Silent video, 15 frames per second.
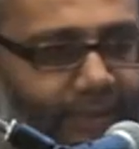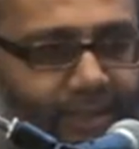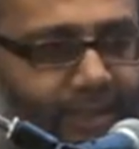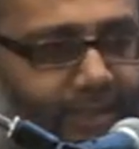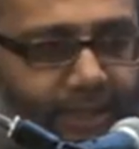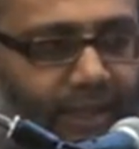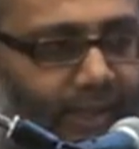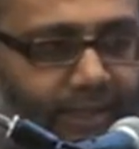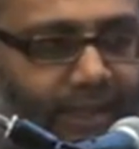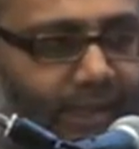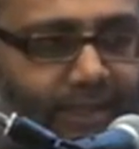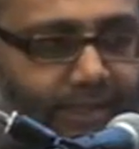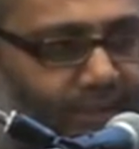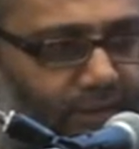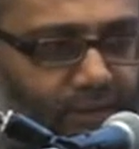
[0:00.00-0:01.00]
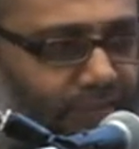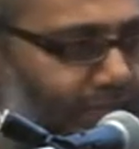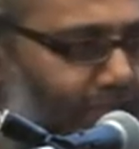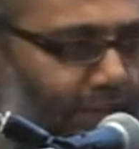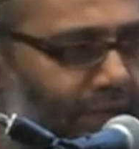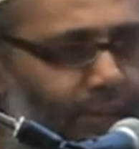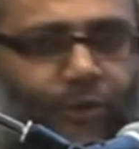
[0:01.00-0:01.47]
this
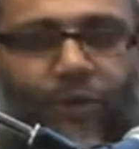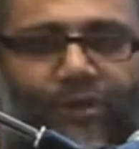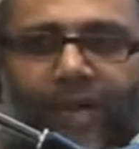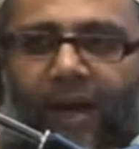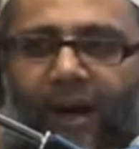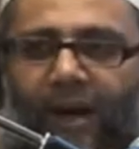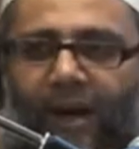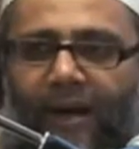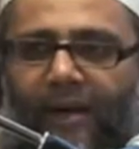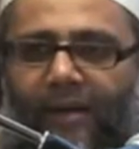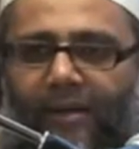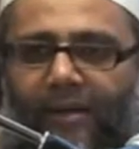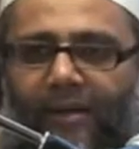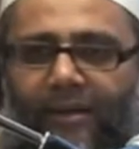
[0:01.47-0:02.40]
really good car